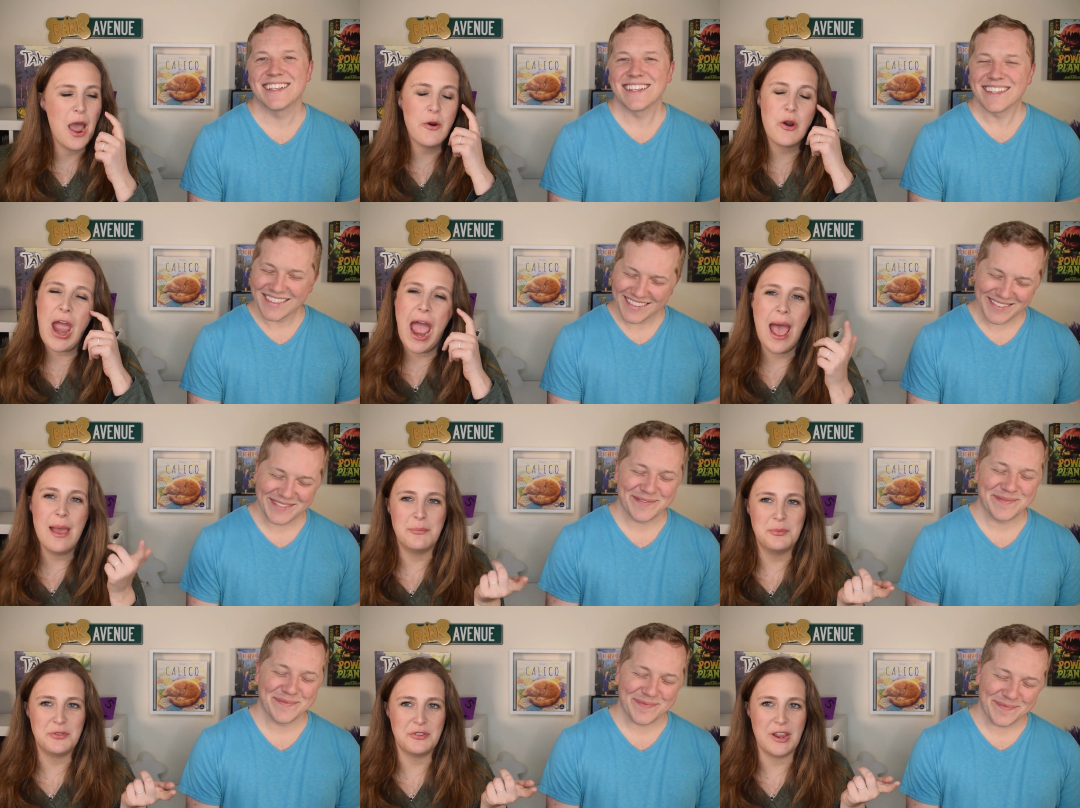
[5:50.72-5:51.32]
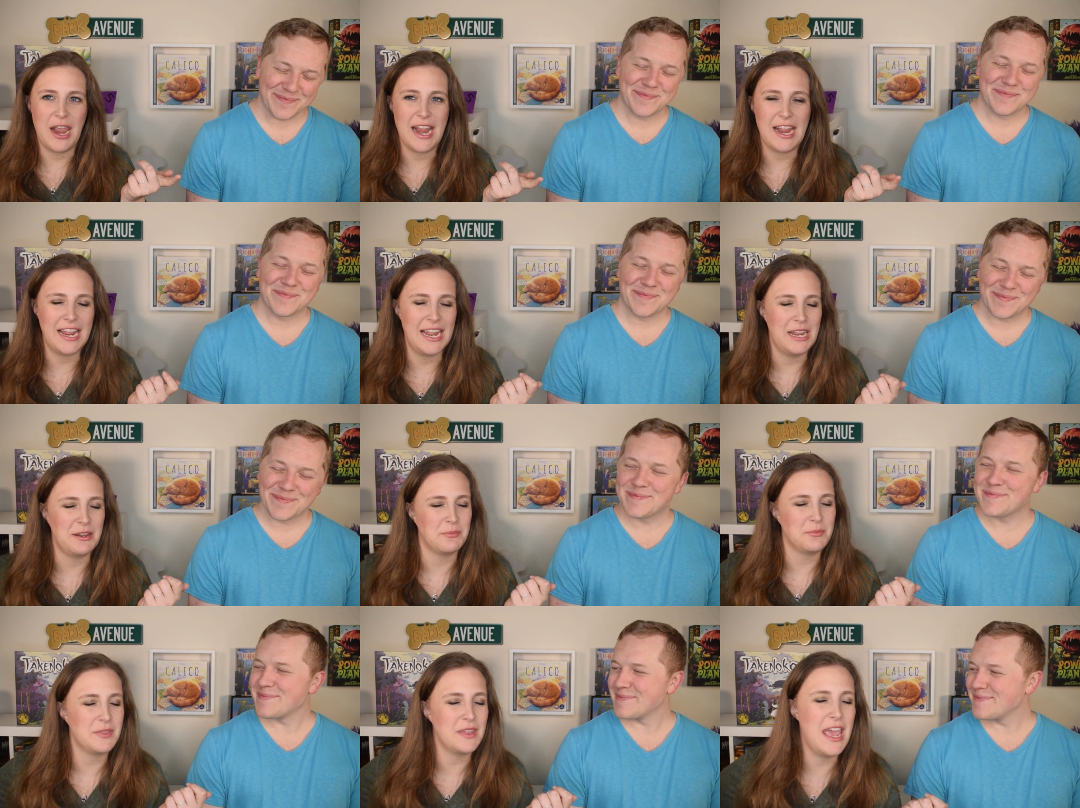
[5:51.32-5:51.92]
Speaker 1: or abstract
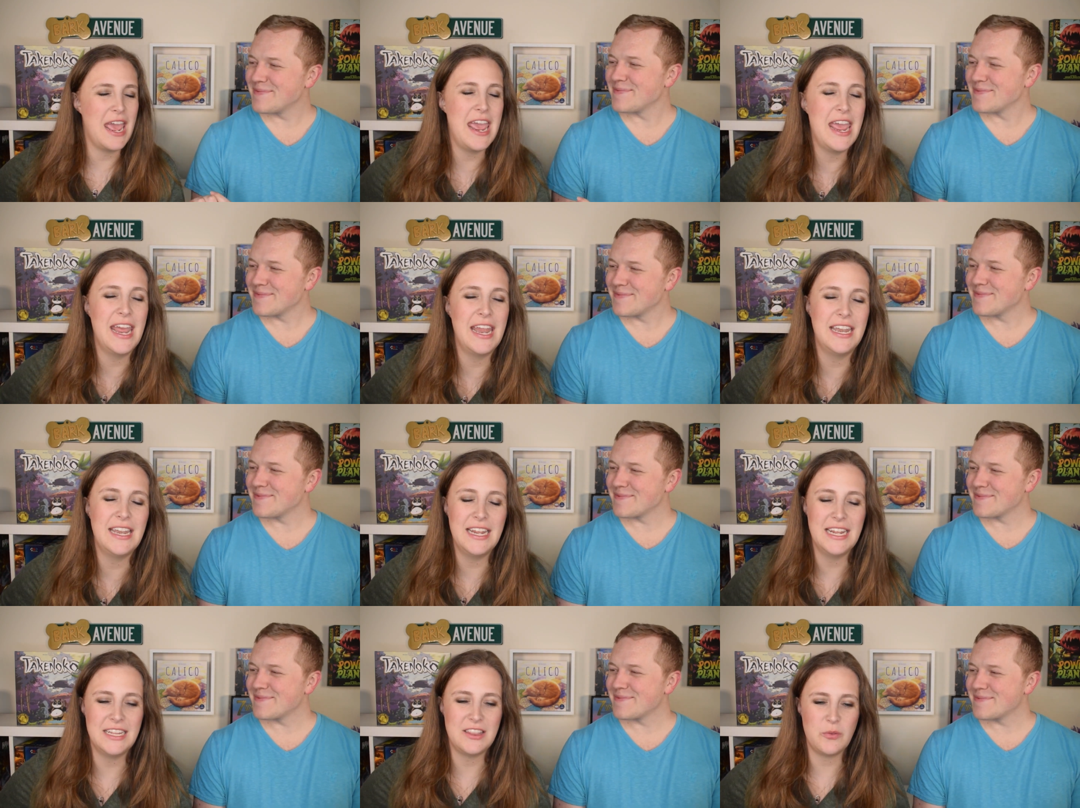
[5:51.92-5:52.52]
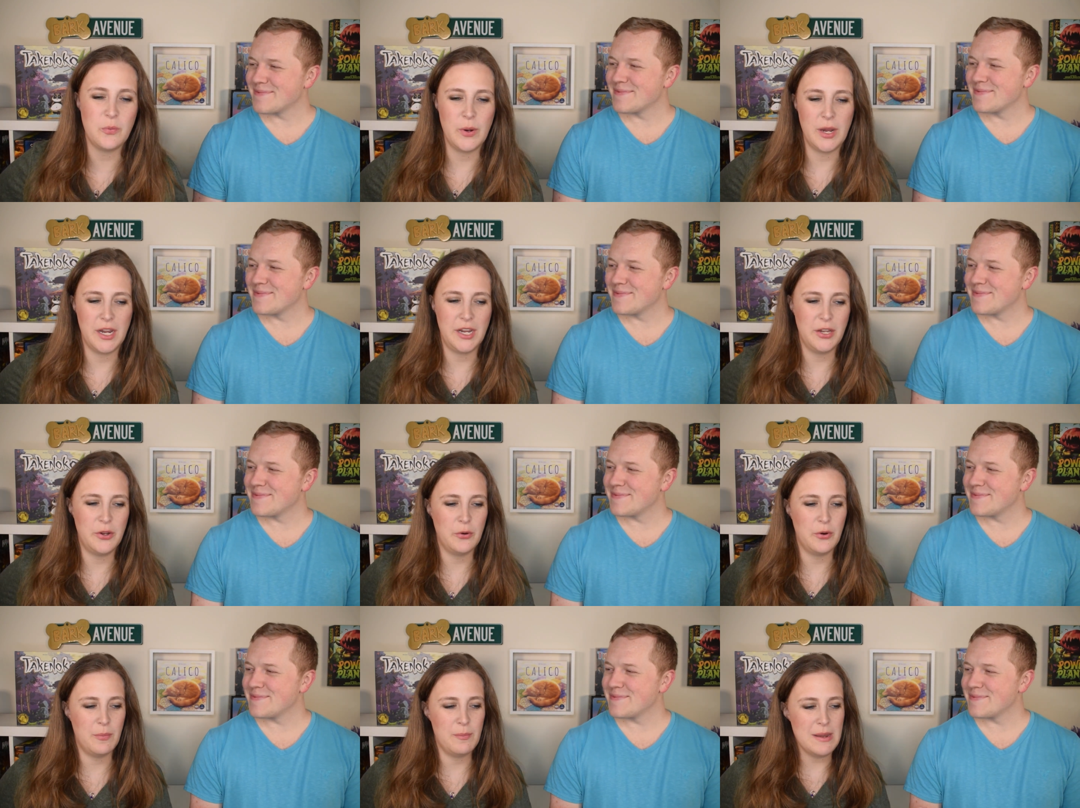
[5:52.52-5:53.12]
games, and it's where
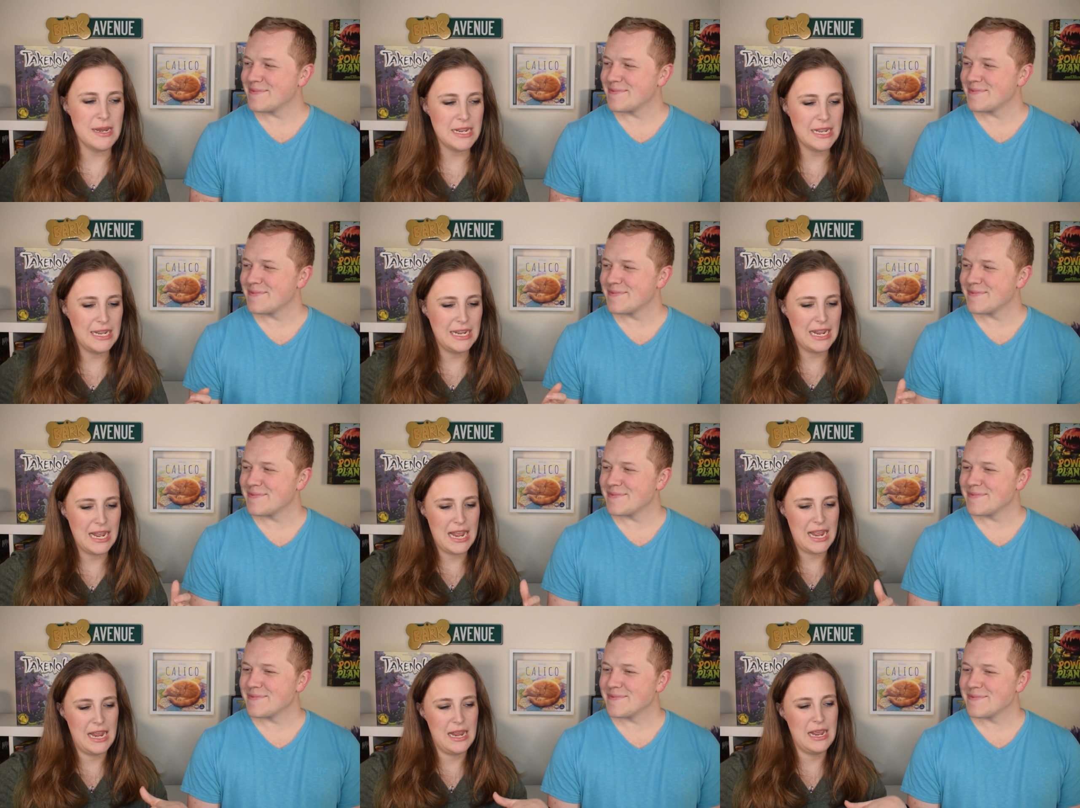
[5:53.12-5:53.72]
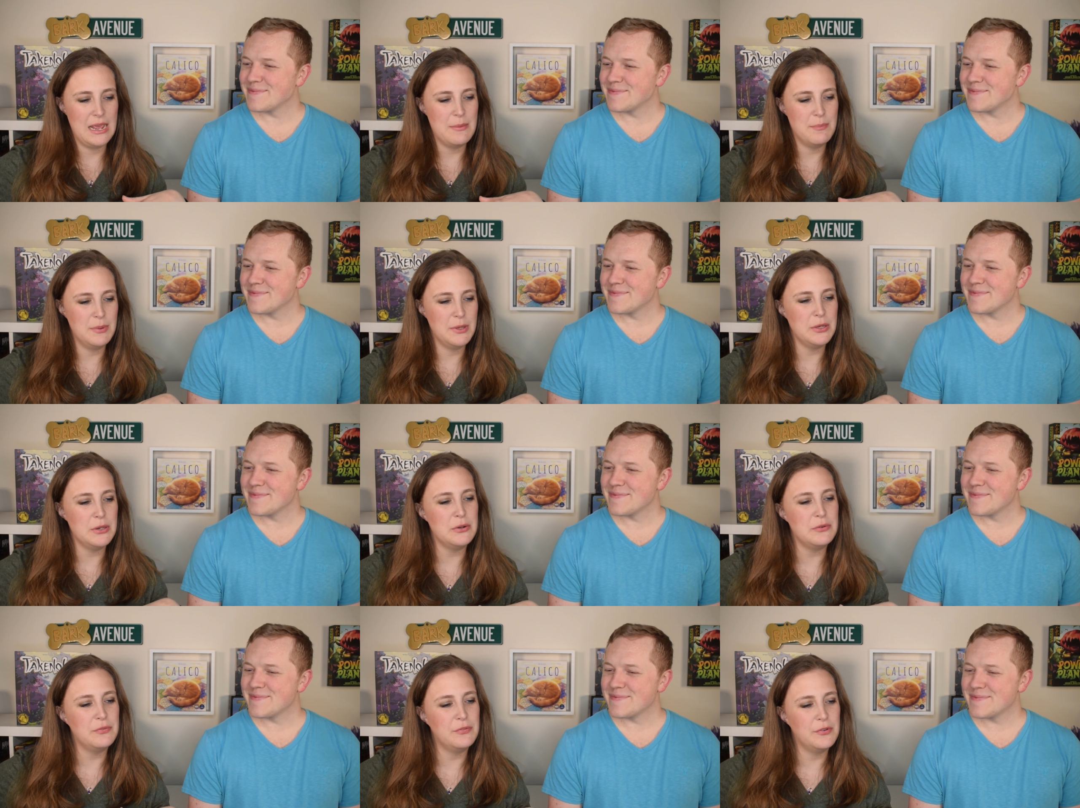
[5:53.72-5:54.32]
you are making a
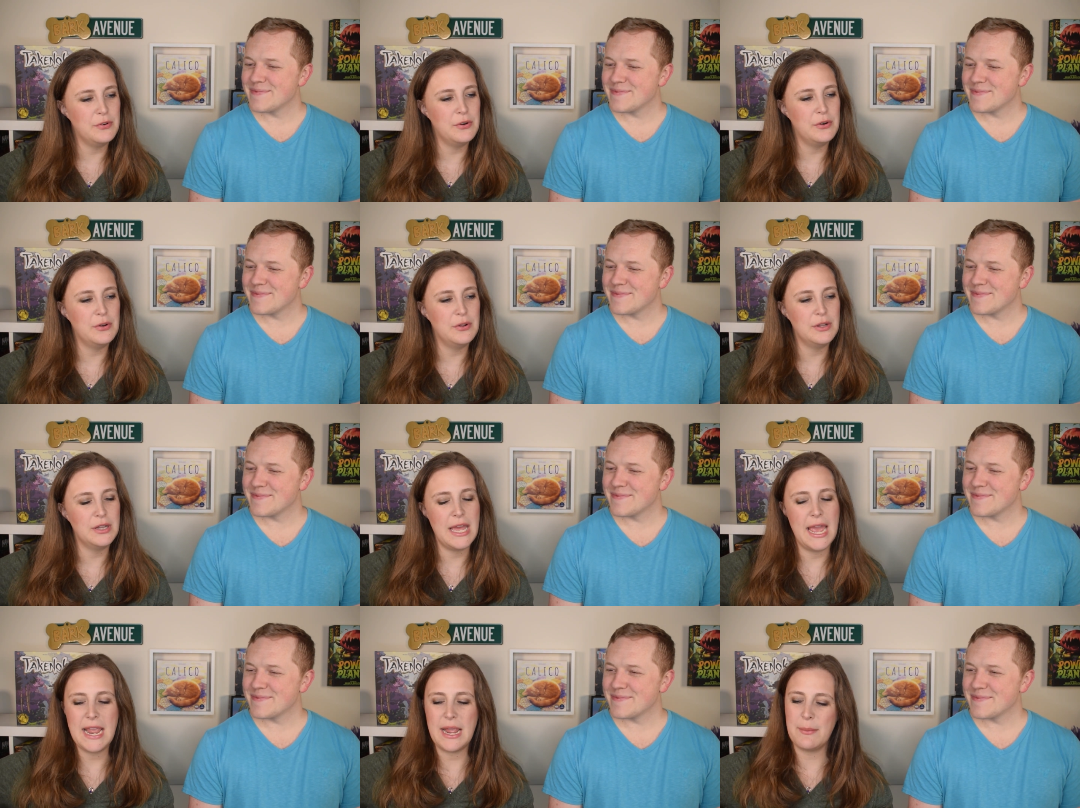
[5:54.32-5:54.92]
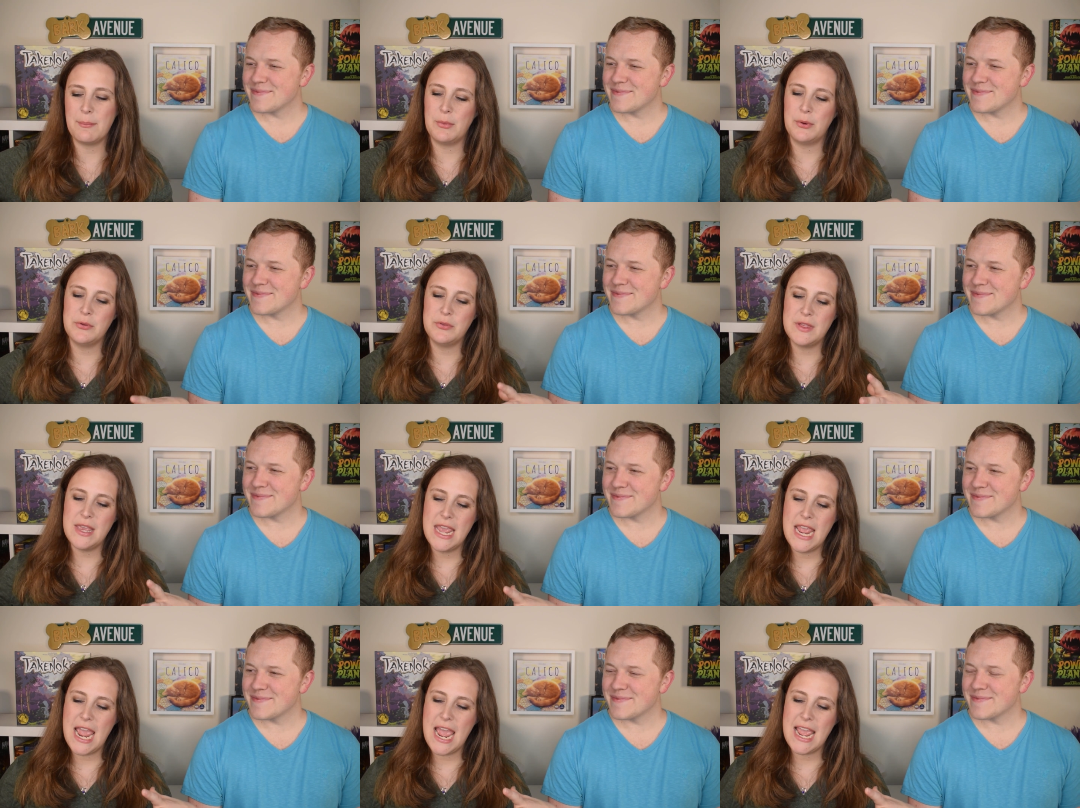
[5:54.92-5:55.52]
beautiful like
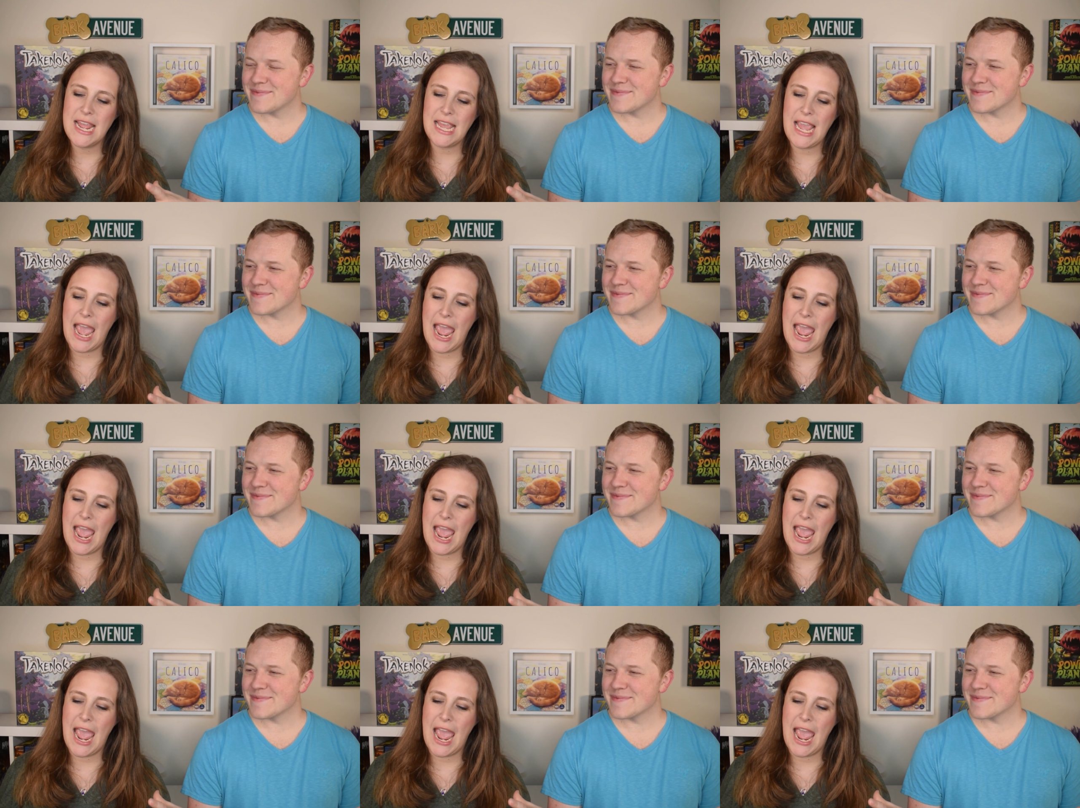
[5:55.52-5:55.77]
mosaic,